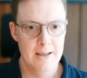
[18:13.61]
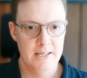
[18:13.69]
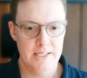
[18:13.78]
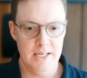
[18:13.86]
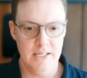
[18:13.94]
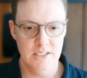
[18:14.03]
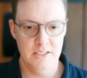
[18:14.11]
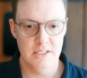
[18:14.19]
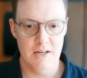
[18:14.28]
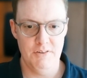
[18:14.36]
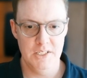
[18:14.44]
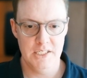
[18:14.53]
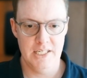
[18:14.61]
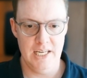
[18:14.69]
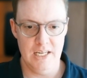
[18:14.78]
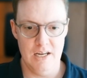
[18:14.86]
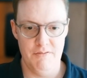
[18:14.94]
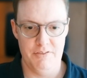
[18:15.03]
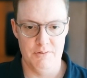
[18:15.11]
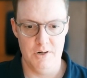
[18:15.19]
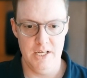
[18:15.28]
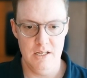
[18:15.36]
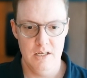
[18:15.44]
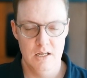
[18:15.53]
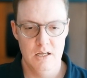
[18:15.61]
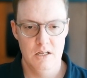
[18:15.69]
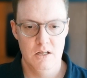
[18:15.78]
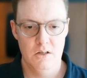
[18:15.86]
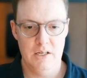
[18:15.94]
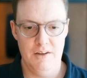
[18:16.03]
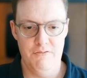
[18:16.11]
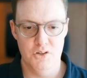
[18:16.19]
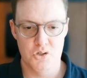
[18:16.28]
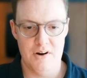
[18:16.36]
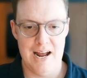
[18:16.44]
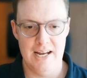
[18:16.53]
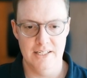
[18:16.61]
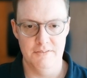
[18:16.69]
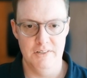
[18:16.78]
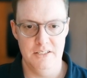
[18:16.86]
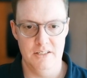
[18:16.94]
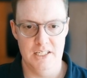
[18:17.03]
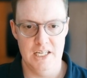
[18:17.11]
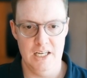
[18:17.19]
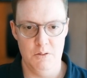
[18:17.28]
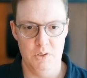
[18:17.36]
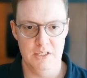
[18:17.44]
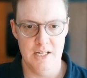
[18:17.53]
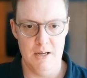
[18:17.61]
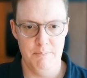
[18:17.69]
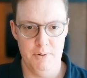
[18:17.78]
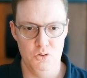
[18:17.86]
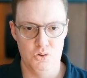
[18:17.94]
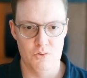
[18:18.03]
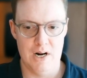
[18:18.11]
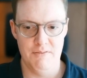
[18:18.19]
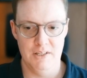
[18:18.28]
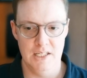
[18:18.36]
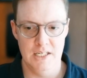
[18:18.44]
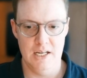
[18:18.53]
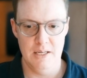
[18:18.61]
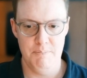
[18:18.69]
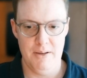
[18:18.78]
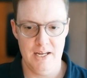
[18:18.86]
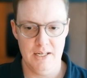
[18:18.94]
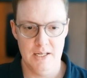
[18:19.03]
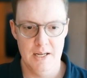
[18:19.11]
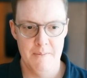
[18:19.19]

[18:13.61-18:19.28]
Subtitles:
King e7, king f3. Okay, Fischer activates the king with tempo, driving the knight back.